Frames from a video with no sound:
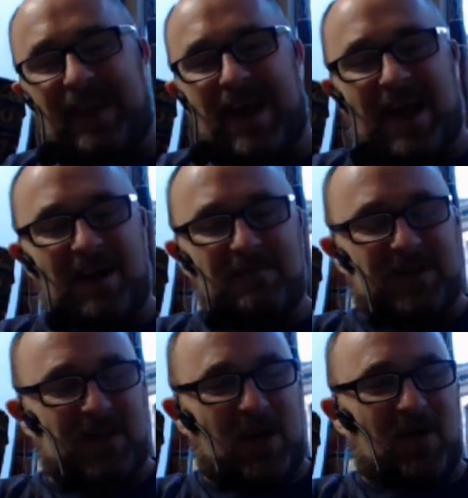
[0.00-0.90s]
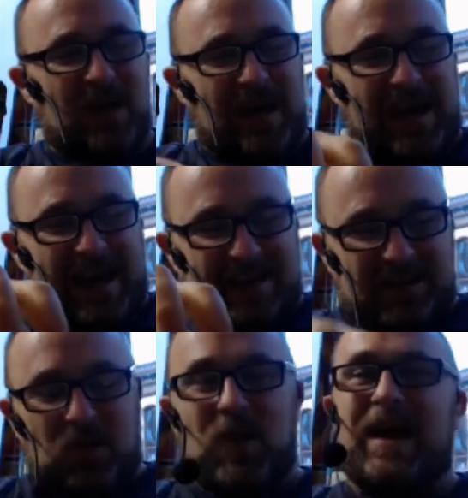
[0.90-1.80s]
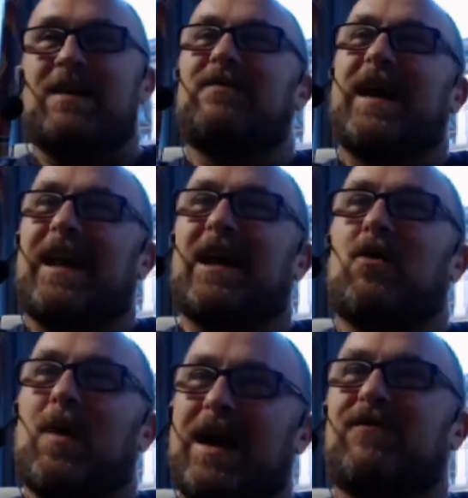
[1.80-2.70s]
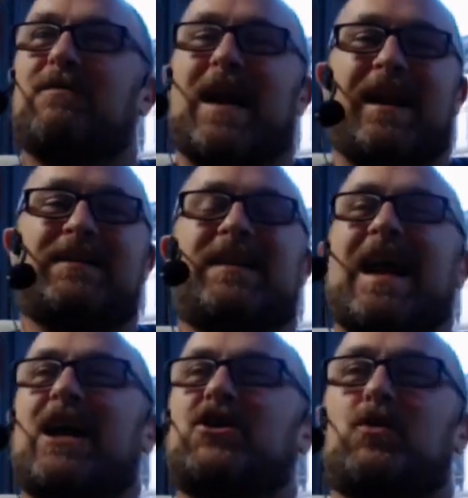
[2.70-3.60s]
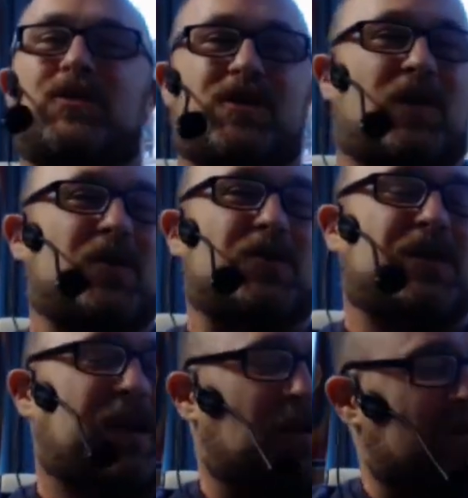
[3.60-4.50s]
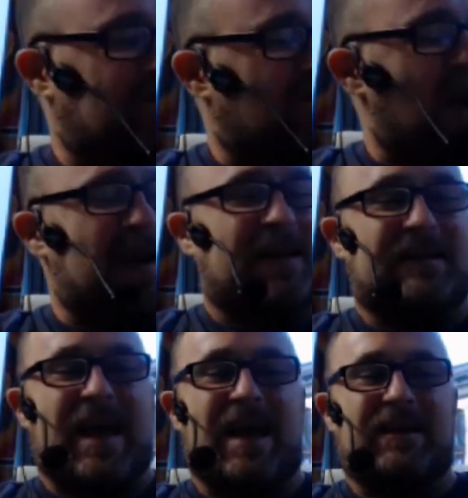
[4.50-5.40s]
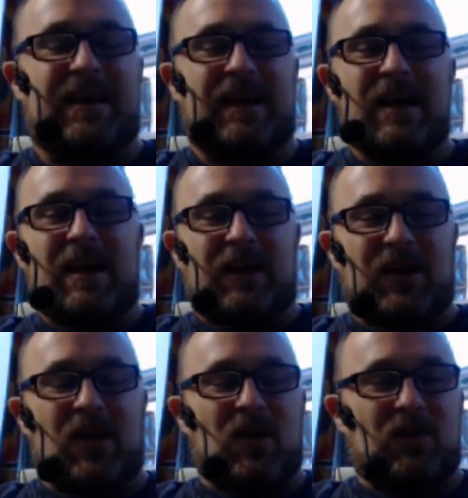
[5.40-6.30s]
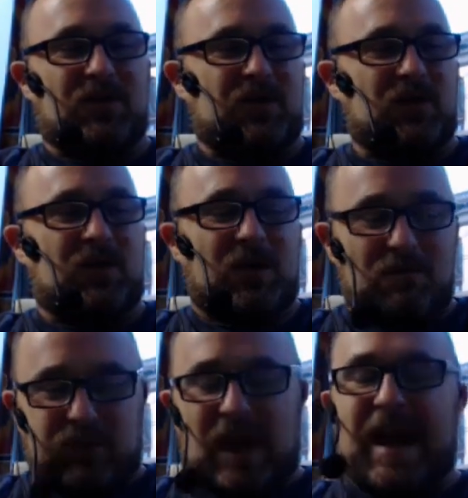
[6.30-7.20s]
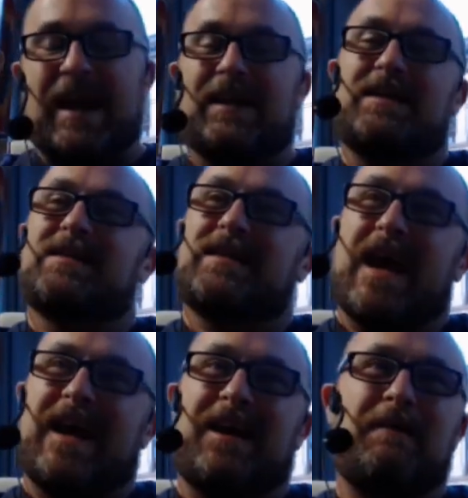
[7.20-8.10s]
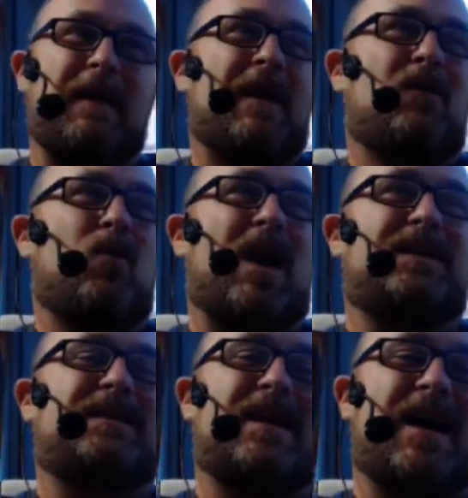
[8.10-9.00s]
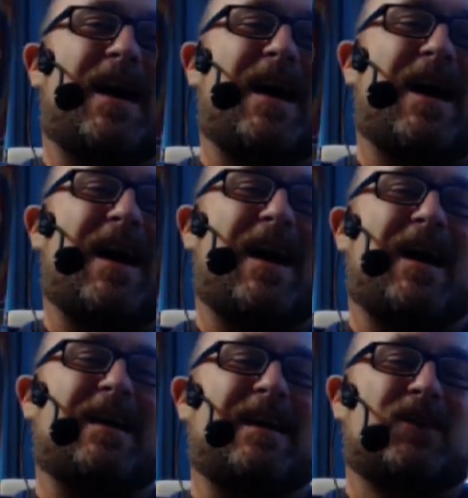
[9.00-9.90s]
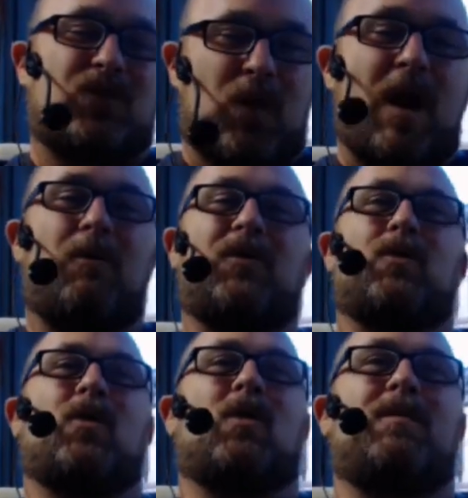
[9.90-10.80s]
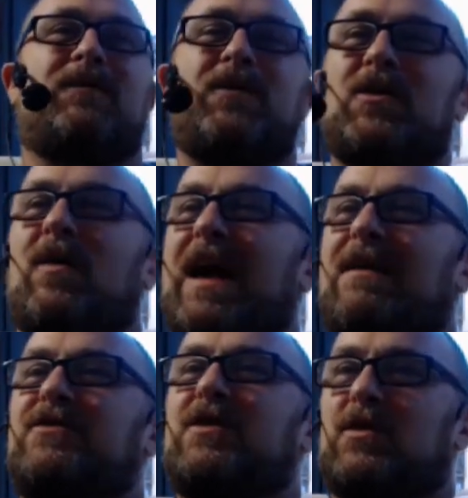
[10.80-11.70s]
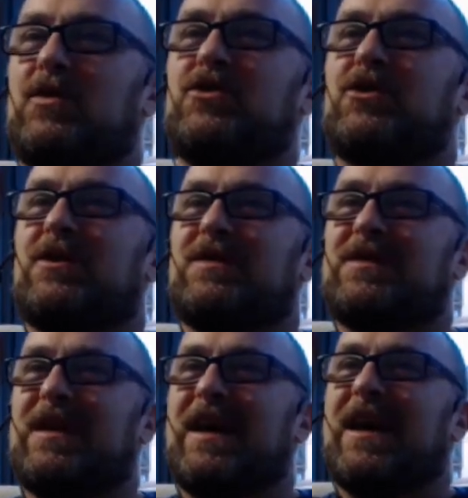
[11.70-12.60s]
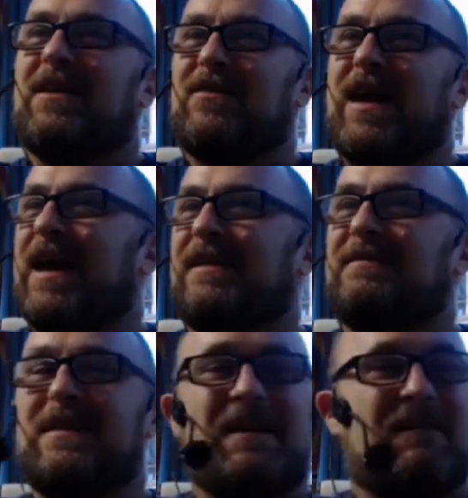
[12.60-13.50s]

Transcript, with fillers: um, so it's a way of getting away from that. It's an actual solution. You know, it's fine and dandy, you know, to complain and say what uh, uh, is wrong with the world, but if you don't have solutions, then